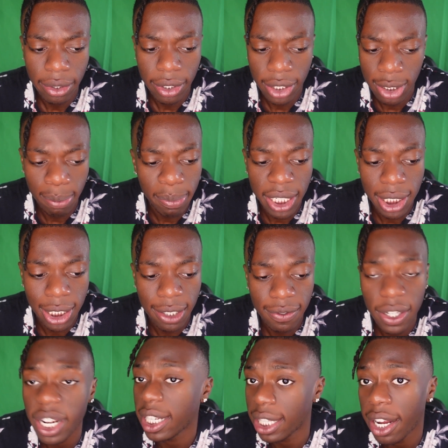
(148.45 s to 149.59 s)
There's a big shift.
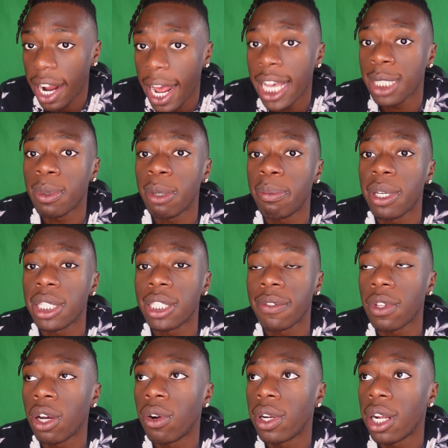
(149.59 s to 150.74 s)
There has been a big shift
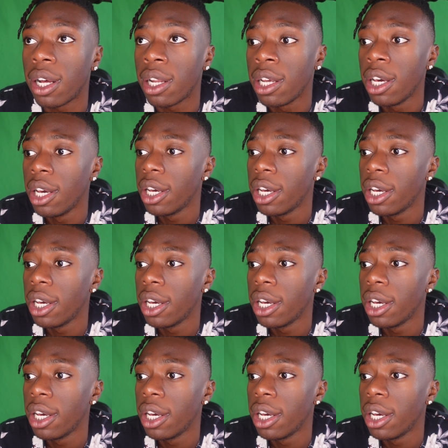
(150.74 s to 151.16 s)
going on.